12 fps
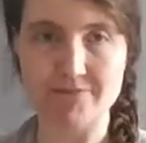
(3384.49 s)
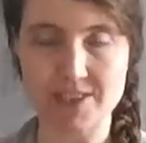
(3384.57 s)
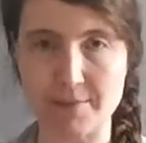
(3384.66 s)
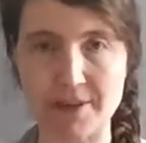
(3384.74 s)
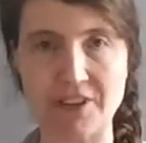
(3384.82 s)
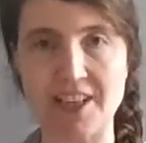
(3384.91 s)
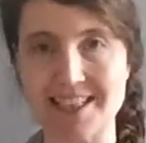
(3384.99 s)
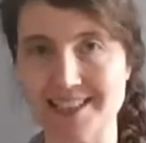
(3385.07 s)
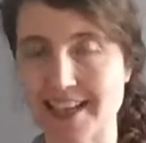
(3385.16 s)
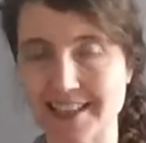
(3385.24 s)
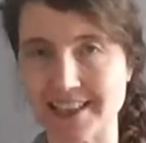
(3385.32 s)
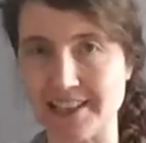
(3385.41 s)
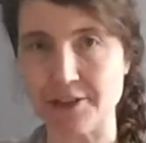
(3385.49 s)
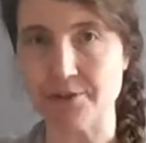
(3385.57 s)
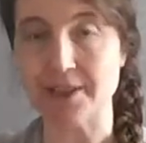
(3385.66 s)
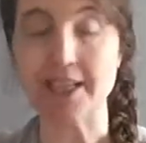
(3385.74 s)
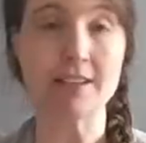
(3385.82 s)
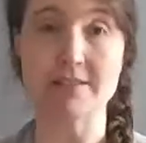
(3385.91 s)
Some airlines take that
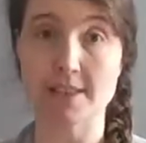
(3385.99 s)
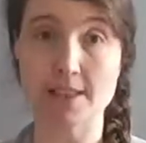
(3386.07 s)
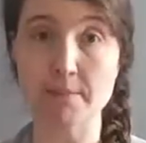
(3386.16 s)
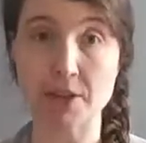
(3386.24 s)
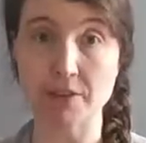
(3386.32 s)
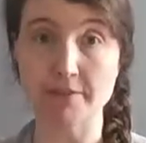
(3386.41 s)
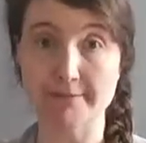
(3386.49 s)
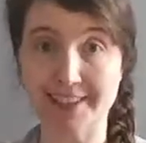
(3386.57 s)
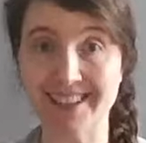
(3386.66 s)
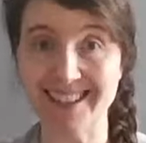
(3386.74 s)
into account. Some don't.